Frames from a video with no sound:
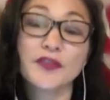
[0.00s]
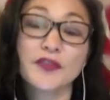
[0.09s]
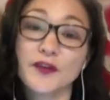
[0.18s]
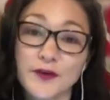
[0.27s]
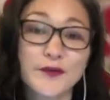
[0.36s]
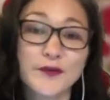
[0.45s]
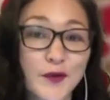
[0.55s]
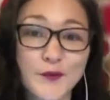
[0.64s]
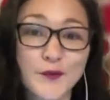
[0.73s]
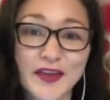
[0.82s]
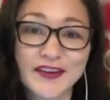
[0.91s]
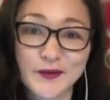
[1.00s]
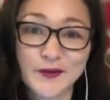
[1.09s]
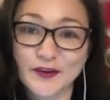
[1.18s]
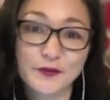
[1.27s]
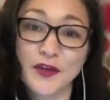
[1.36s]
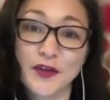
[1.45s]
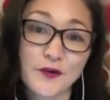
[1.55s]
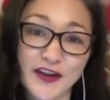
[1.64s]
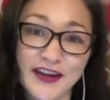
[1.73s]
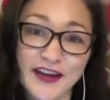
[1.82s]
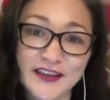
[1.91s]
their homemade or their
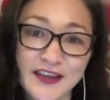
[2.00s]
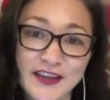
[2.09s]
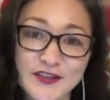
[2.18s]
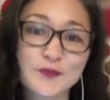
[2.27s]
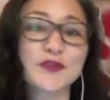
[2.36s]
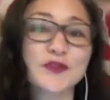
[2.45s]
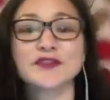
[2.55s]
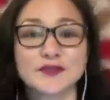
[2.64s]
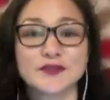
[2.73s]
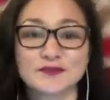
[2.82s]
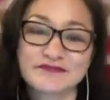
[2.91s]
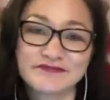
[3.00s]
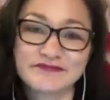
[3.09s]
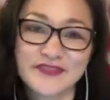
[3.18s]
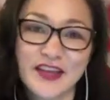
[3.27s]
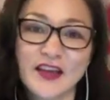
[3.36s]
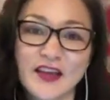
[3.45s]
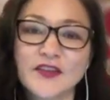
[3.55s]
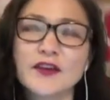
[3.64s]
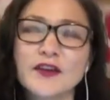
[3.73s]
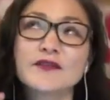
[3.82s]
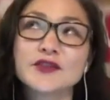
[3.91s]
organic ketchup, which is
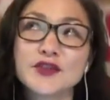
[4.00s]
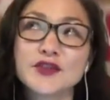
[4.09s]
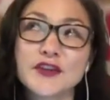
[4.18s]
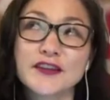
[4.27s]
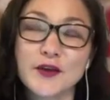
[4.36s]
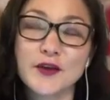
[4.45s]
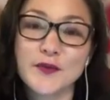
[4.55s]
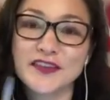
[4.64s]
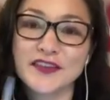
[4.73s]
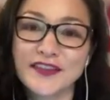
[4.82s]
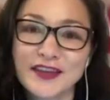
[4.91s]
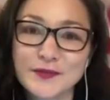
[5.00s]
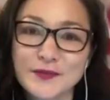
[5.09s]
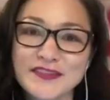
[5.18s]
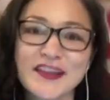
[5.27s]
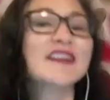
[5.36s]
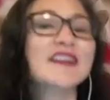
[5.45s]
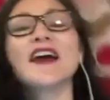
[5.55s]
the shug is homemade, the ketchup is not.